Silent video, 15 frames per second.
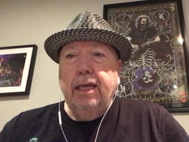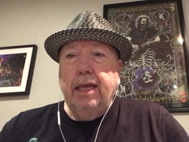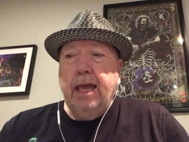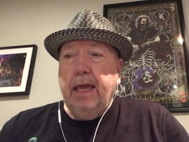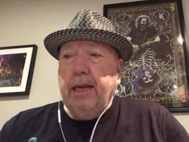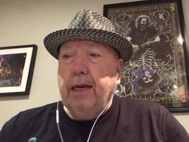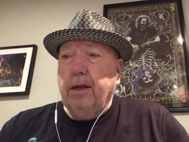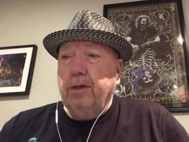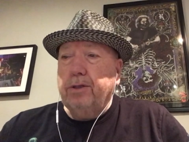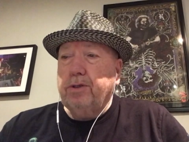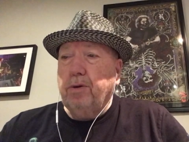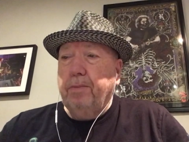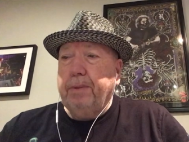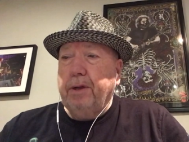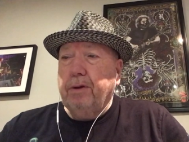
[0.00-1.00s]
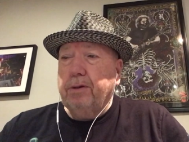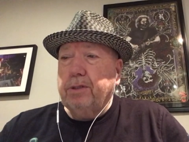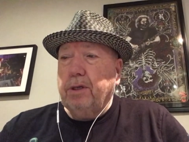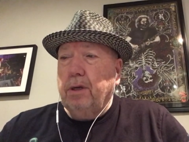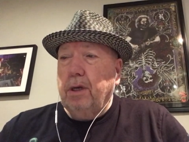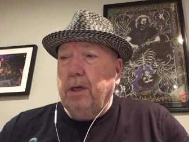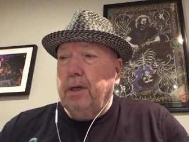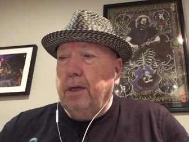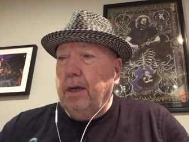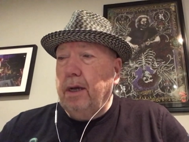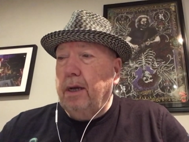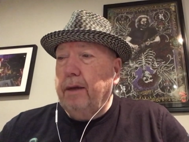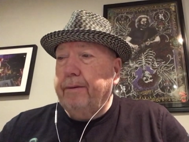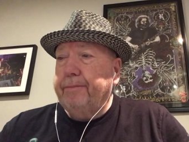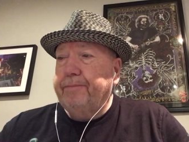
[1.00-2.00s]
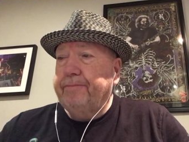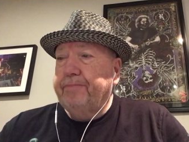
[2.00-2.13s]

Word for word: and it also appears on uh,